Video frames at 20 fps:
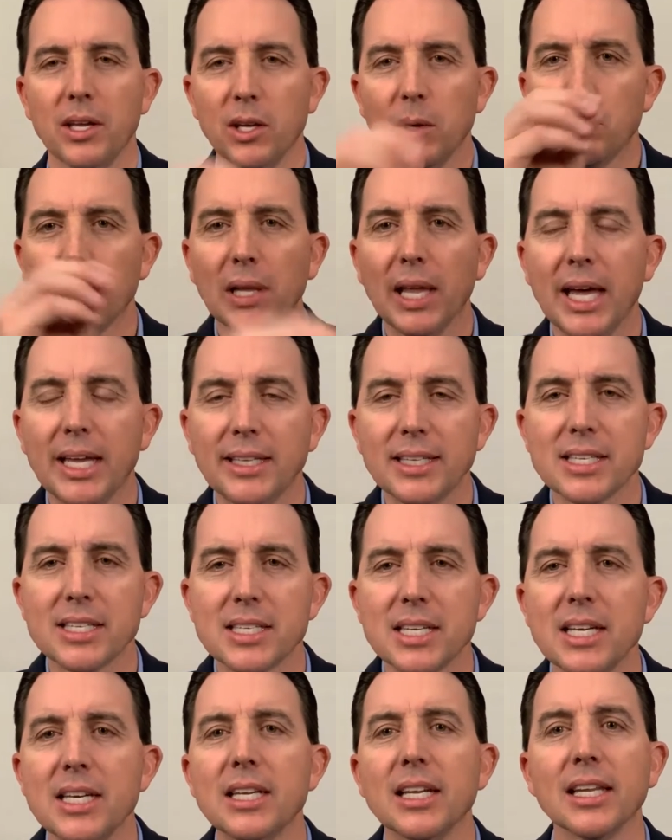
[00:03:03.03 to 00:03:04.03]
You plant a
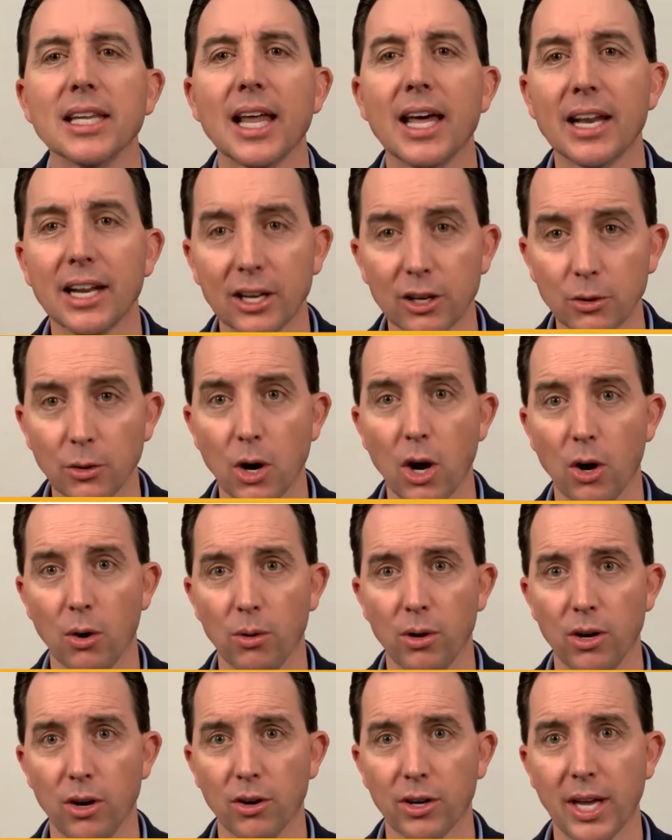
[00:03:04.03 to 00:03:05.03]
seed and let it grow,
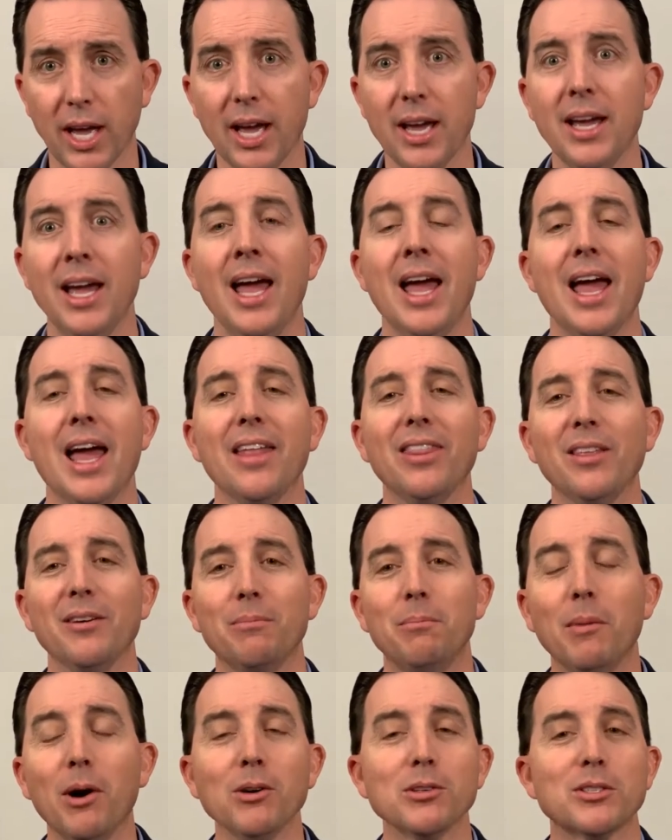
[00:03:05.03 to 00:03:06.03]
okay? And the
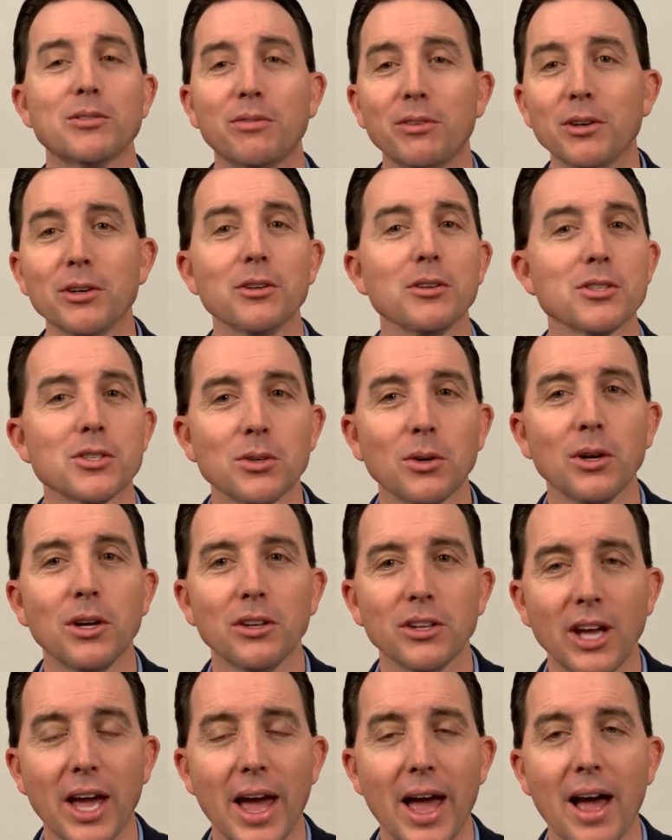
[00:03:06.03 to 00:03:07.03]
most fertile soil
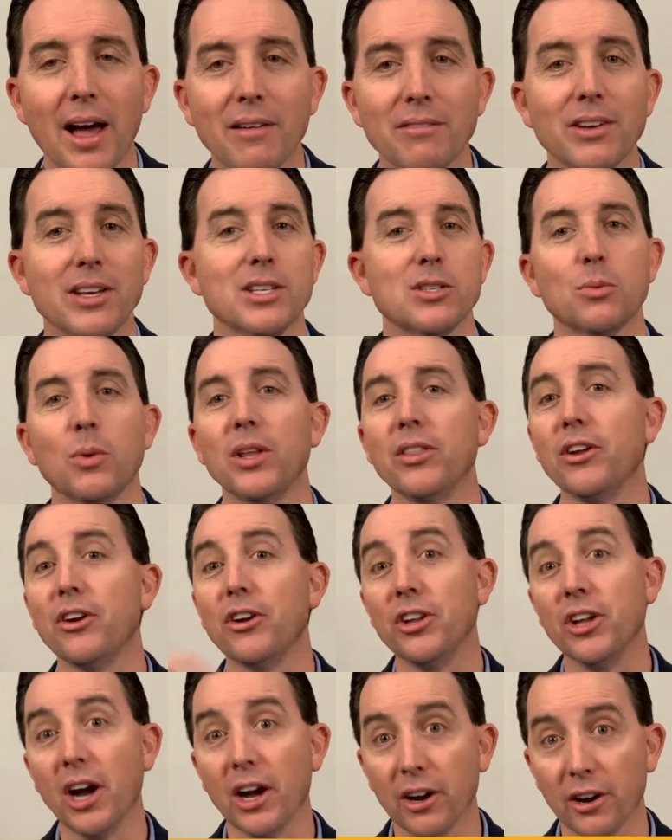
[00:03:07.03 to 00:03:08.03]
you have is when they're
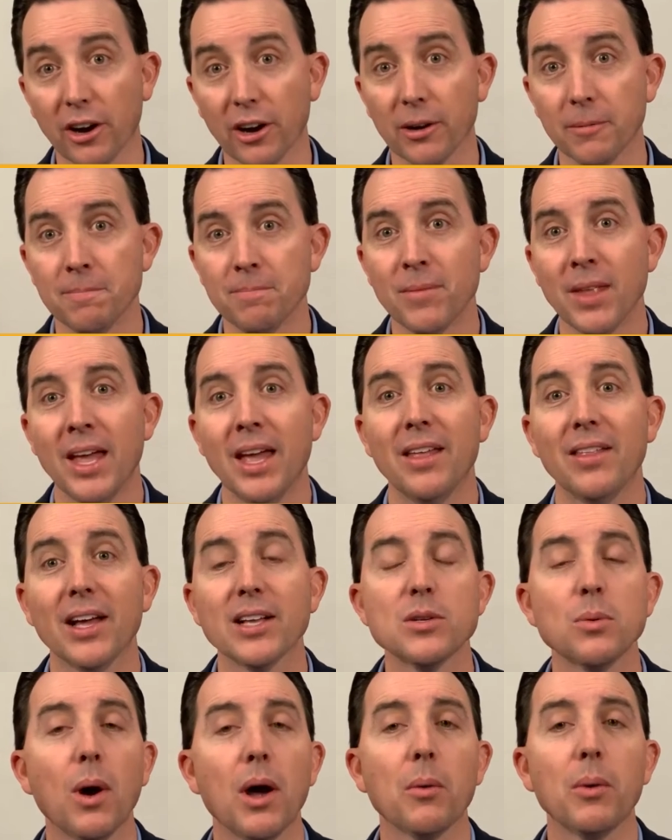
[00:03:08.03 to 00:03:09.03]
younger.
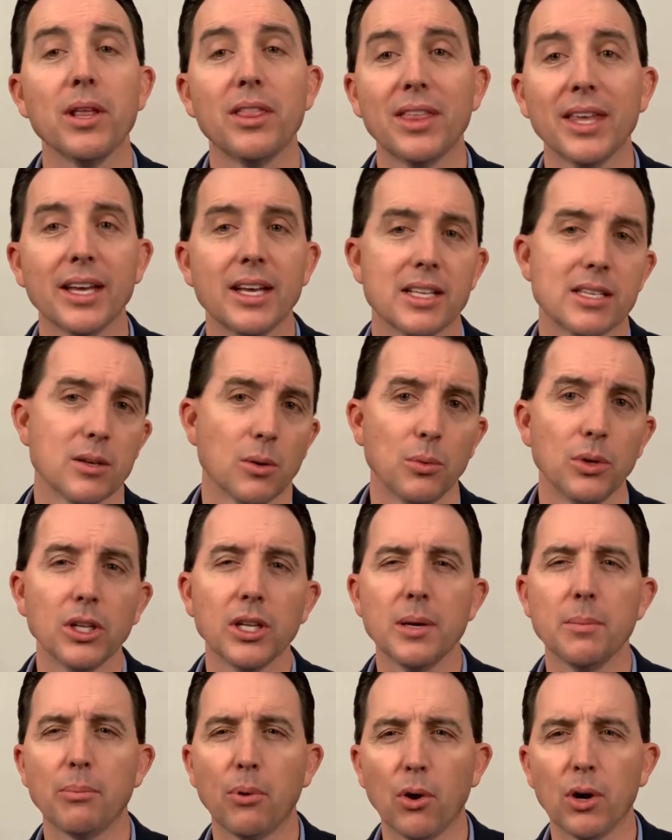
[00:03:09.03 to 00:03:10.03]
That's why we think it's a really
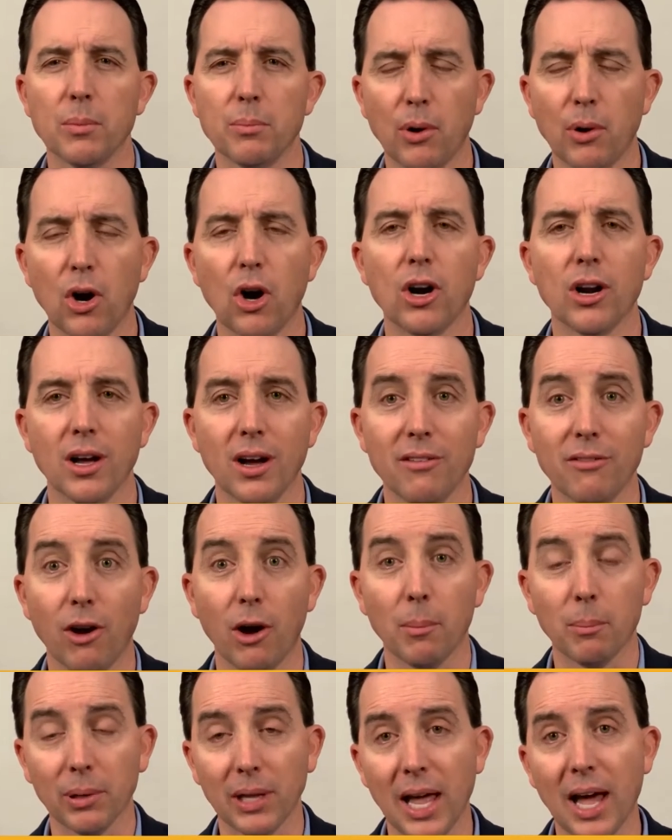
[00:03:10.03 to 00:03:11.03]
important part of our
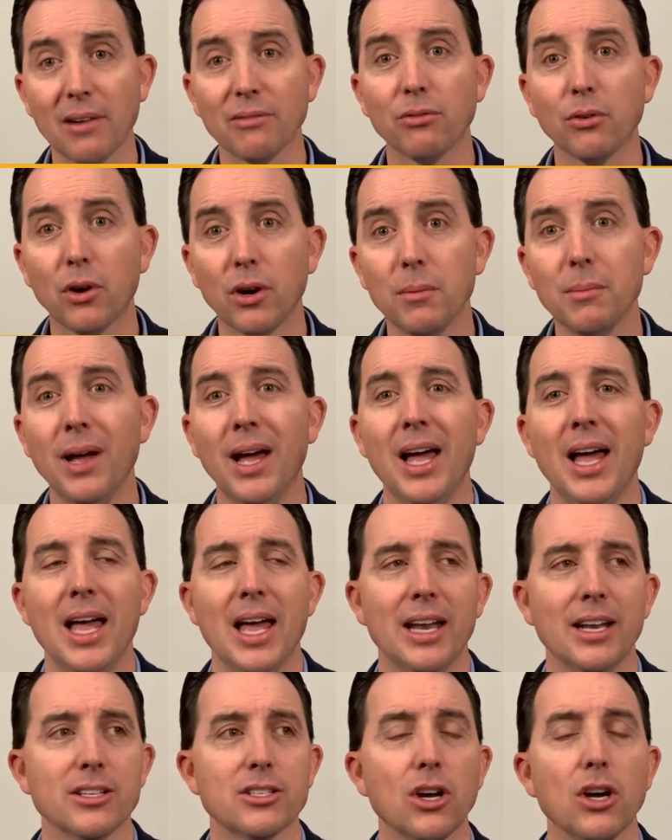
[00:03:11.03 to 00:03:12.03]
platform.
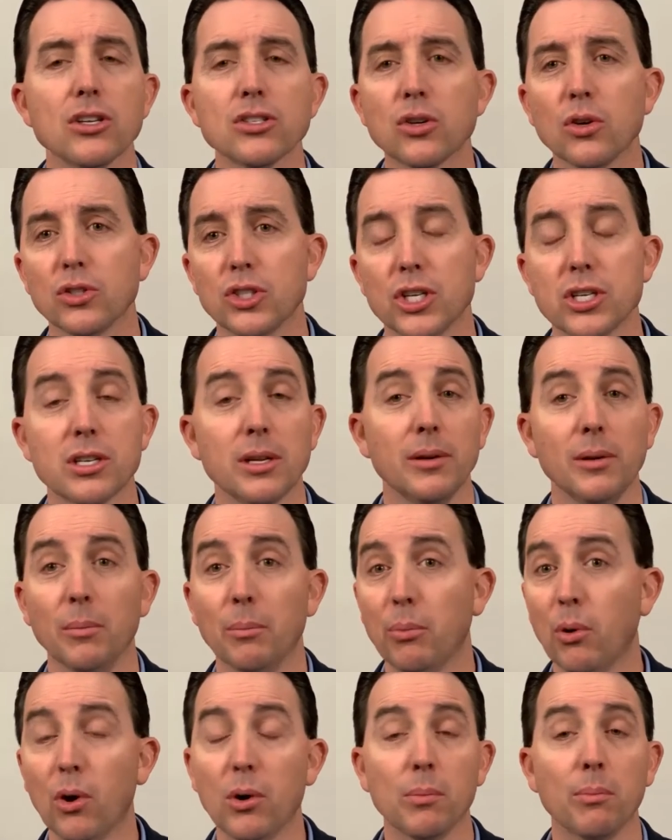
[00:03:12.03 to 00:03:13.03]
And it's also just an
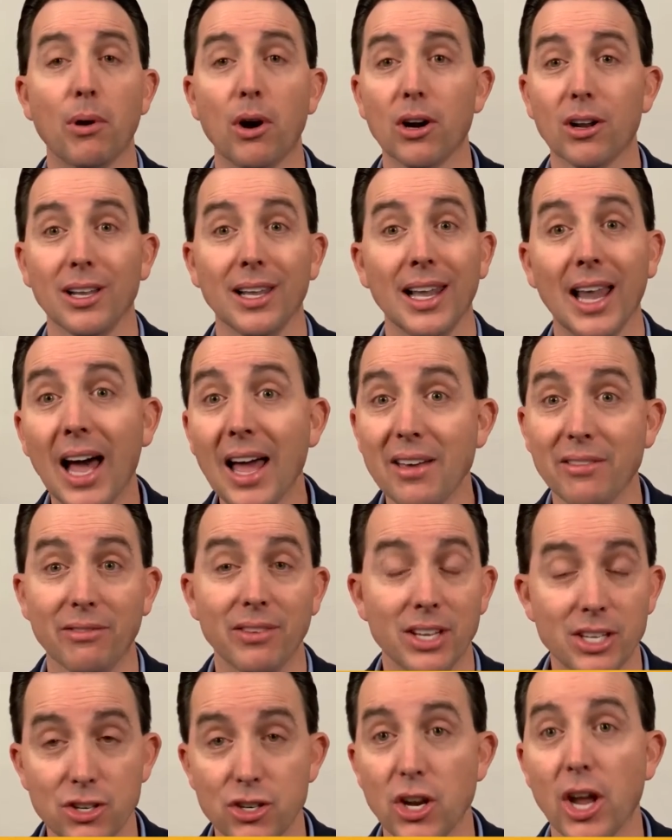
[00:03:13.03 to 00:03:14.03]
important part of life
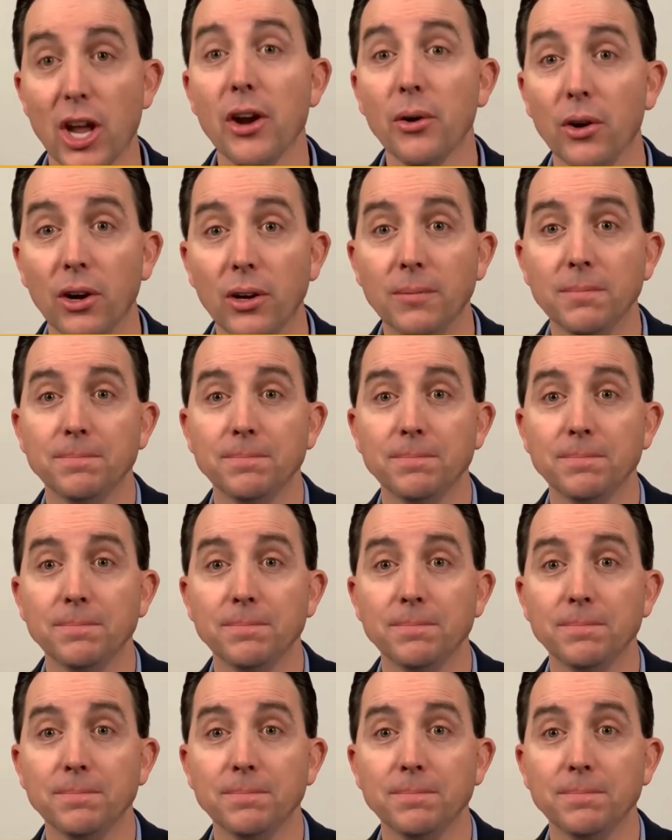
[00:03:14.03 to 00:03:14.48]
in general.